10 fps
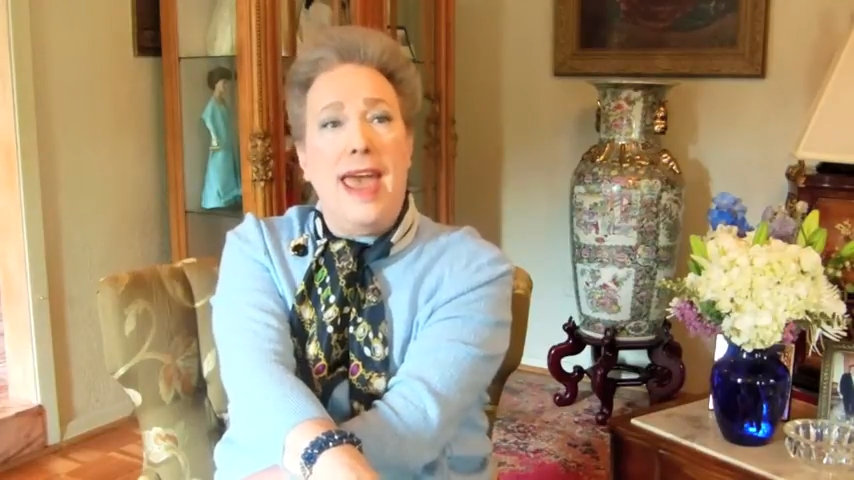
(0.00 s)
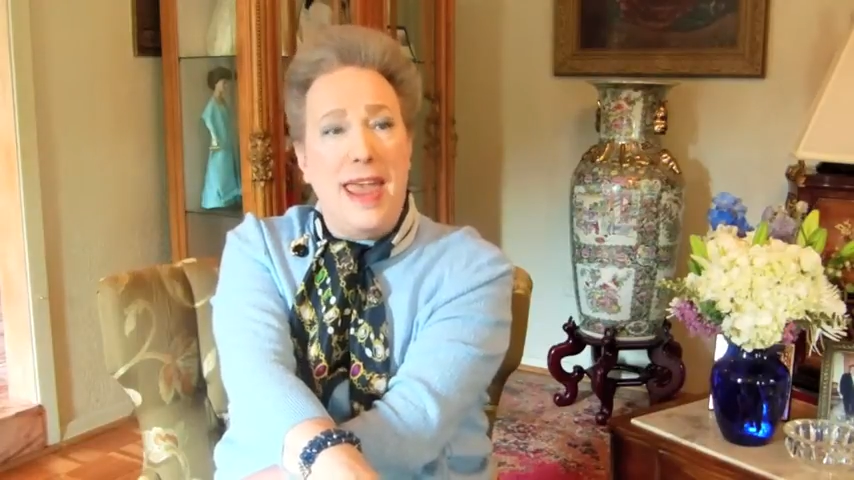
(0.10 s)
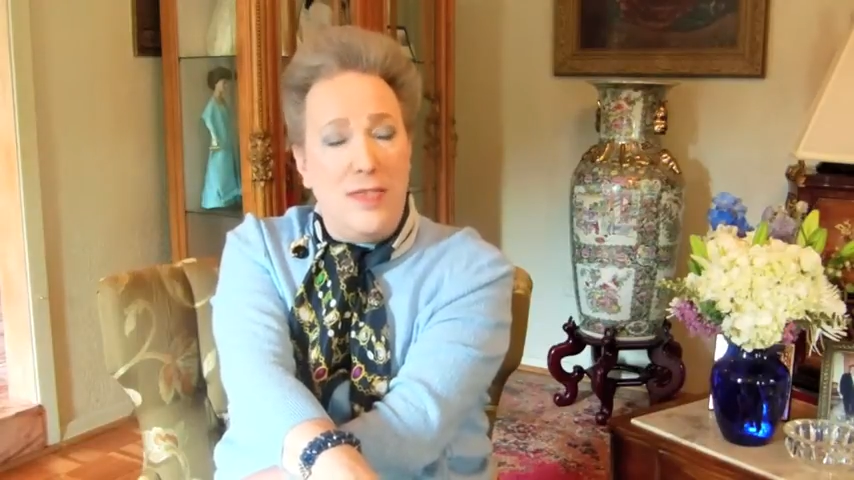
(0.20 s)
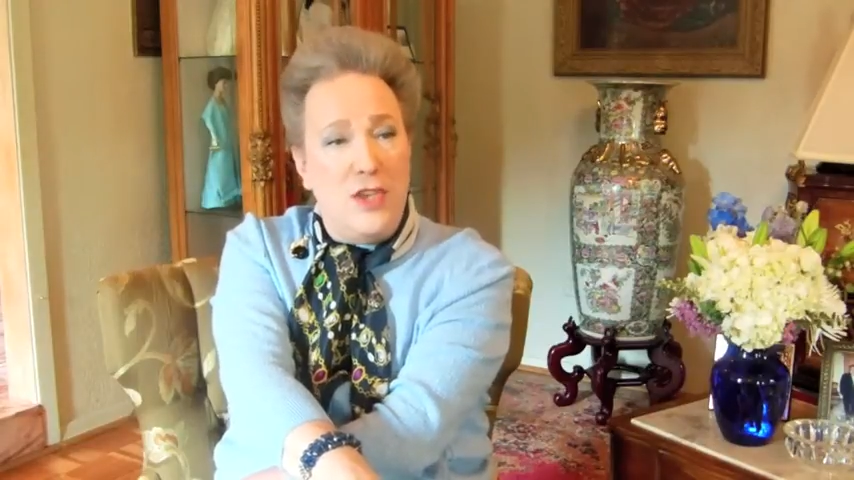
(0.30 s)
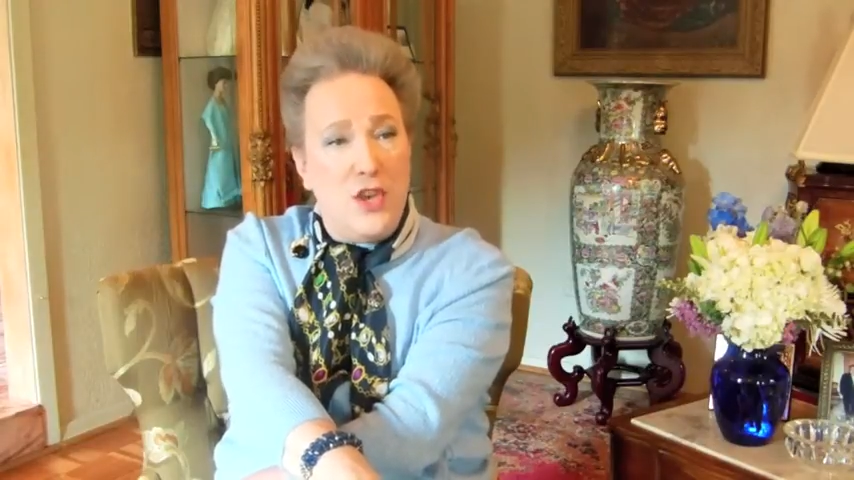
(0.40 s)

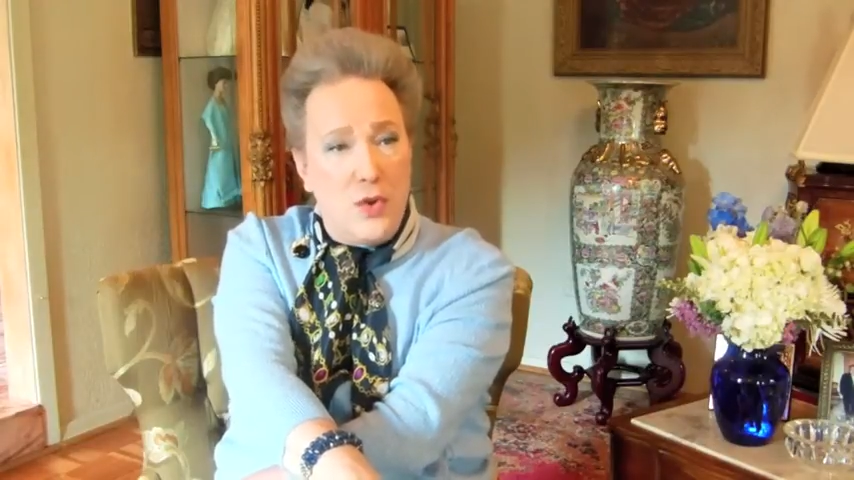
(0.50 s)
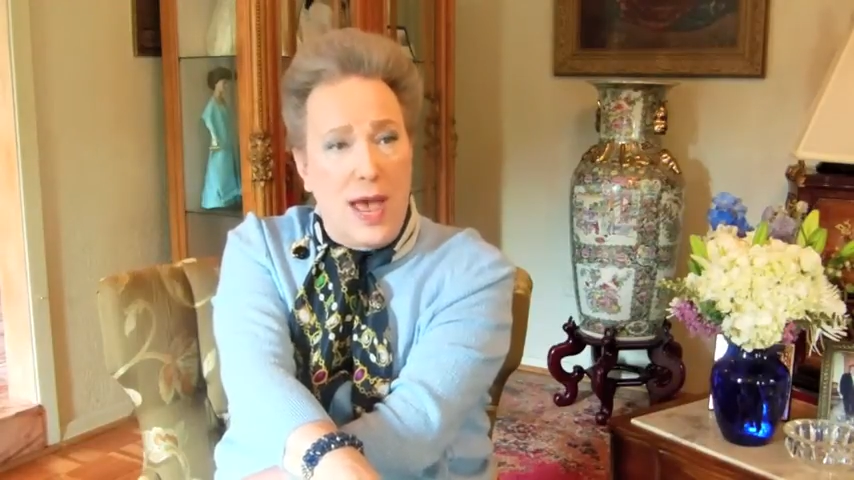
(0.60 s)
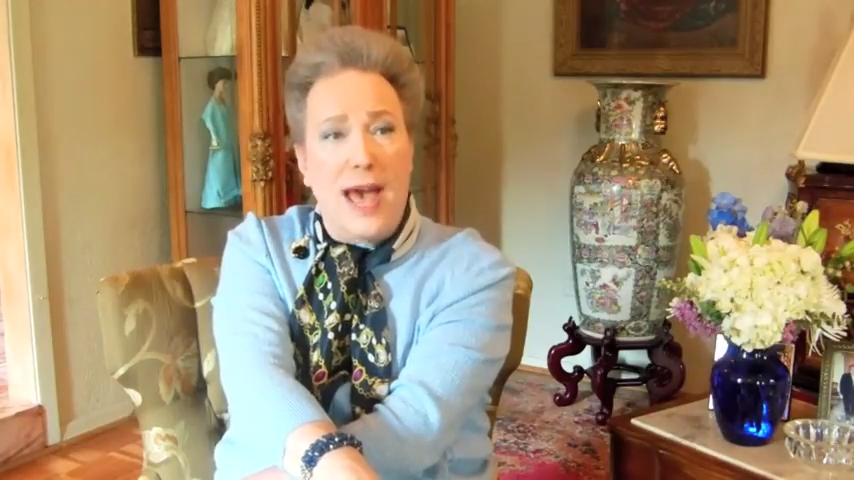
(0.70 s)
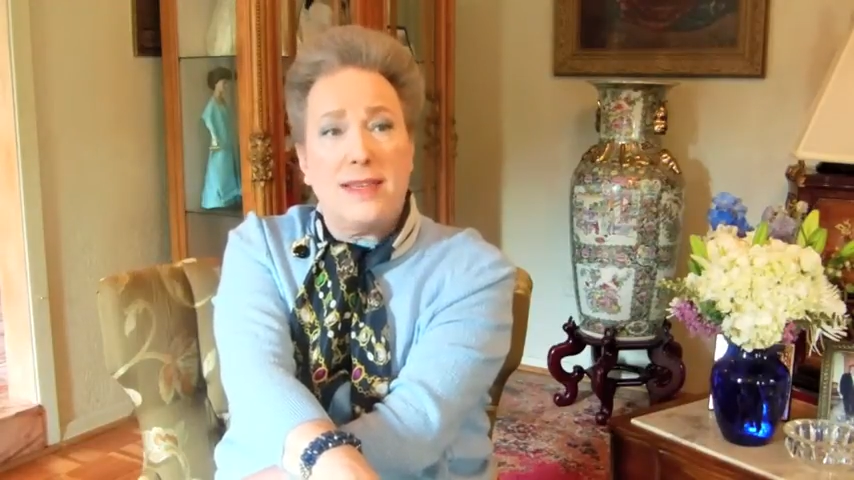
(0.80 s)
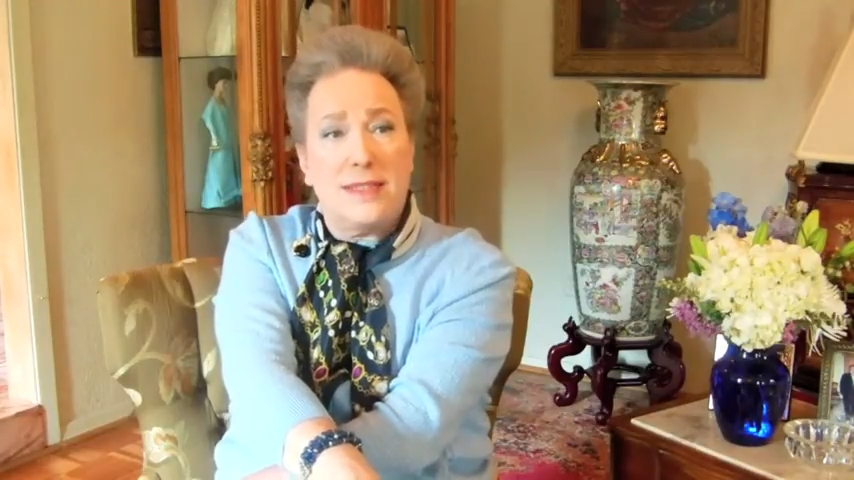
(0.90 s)
in the
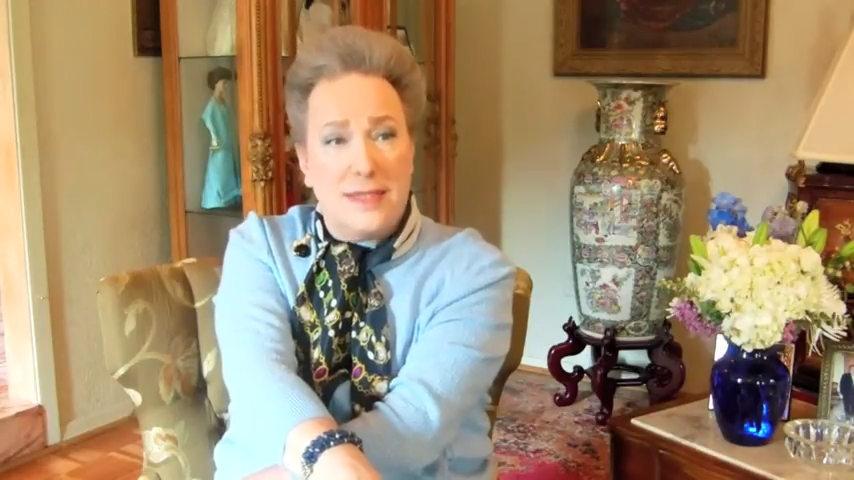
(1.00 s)
United